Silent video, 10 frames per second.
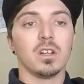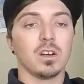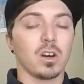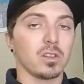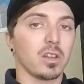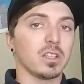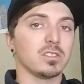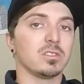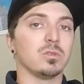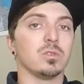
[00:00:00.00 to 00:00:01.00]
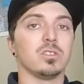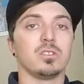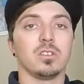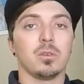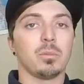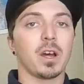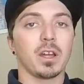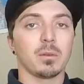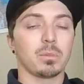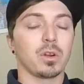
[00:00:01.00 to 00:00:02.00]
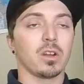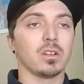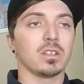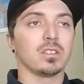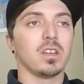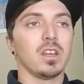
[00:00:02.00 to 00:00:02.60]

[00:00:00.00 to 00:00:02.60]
online stores, buying product.